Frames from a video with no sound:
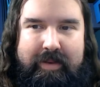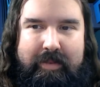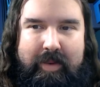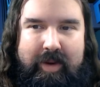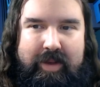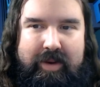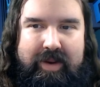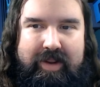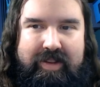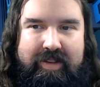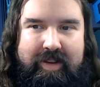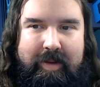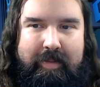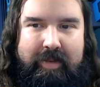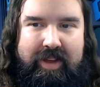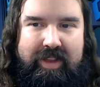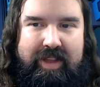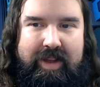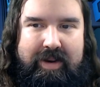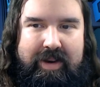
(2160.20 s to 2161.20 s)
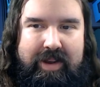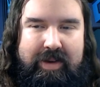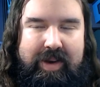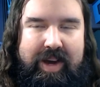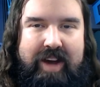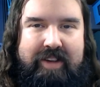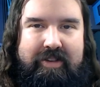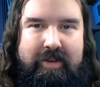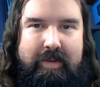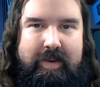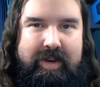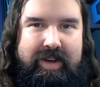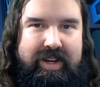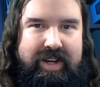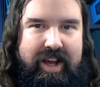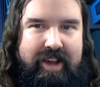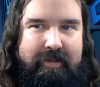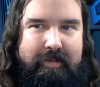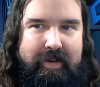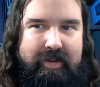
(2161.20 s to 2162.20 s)
whether it's something that you guys are really
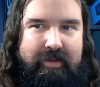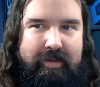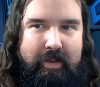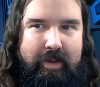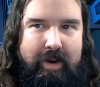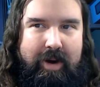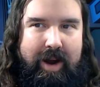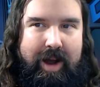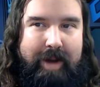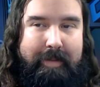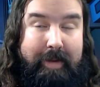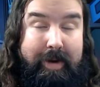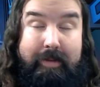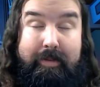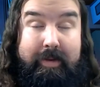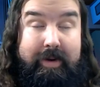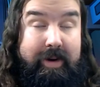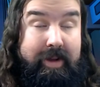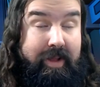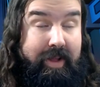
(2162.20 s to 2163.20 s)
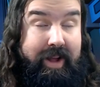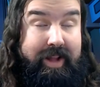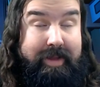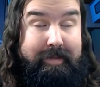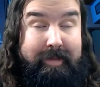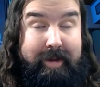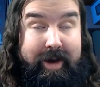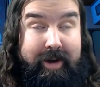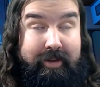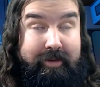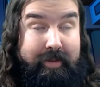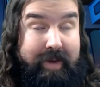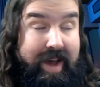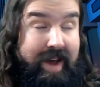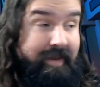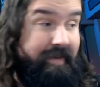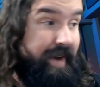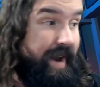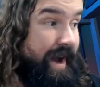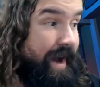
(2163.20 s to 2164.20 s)
desperate for. Um, I really like the models we
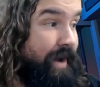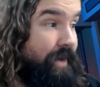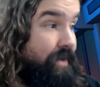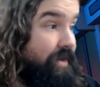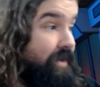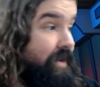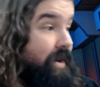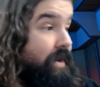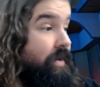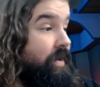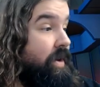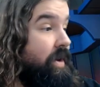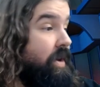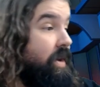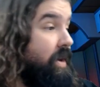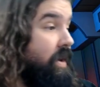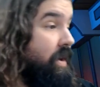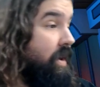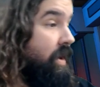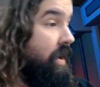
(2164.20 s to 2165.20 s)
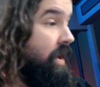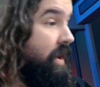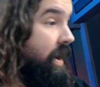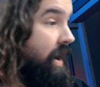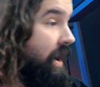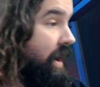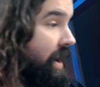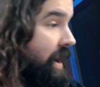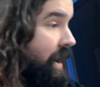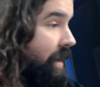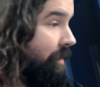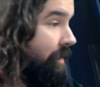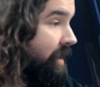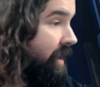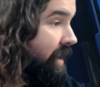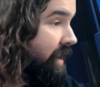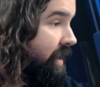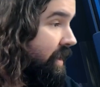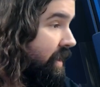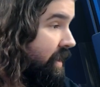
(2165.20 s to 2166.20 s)
have now. So, um,
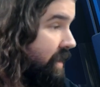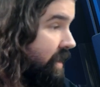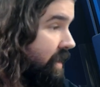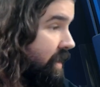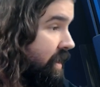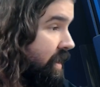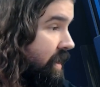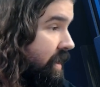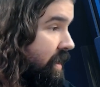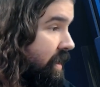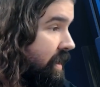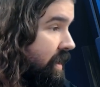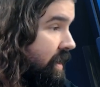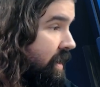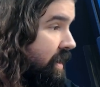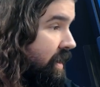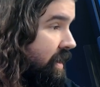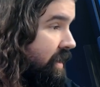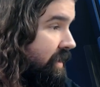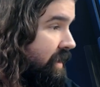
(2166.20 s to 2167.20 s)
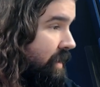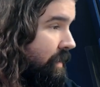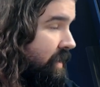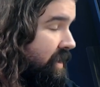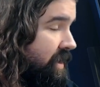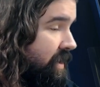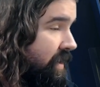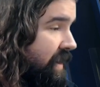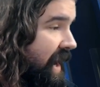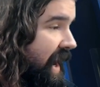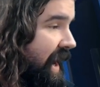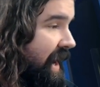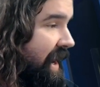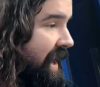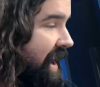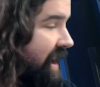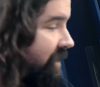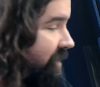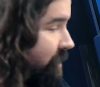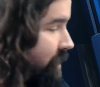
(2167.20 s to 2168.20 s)
the original
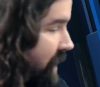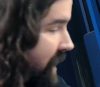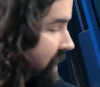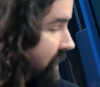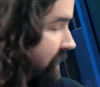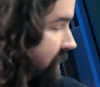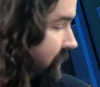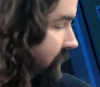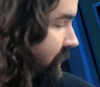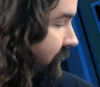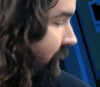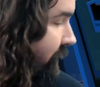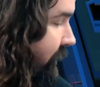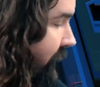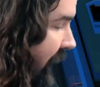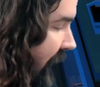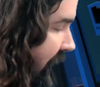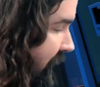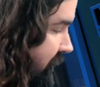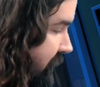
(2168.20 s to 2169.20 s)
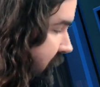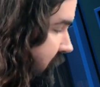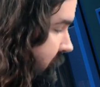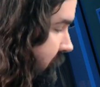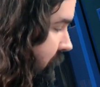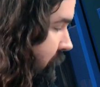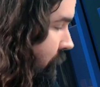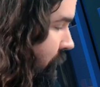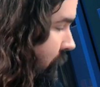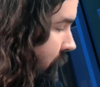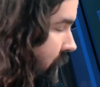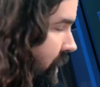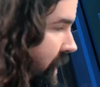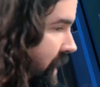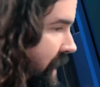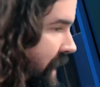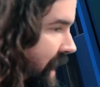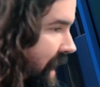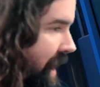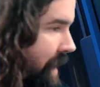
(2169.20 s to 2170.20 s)
KDF pistol flashes when worn
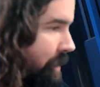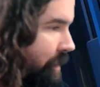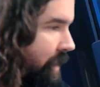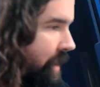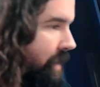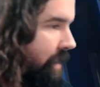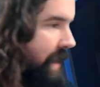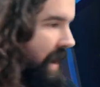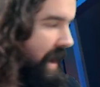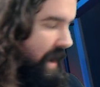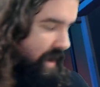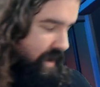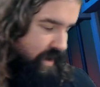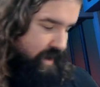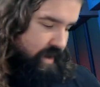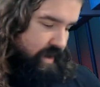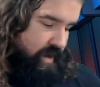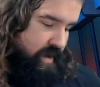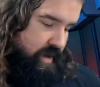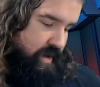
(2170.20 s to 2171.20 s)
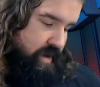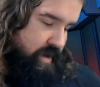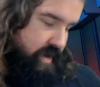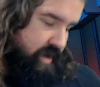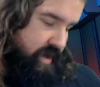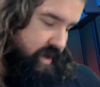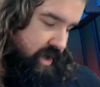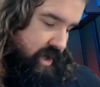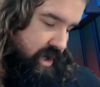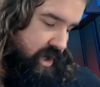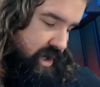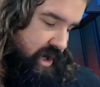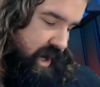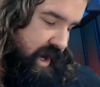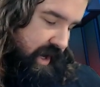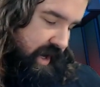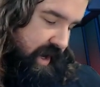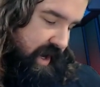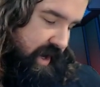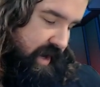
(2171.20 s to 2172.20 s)
on hip. Okay,
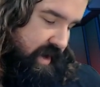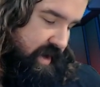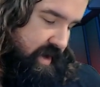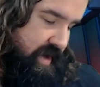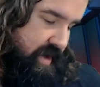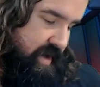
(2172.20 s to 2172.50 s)
checking.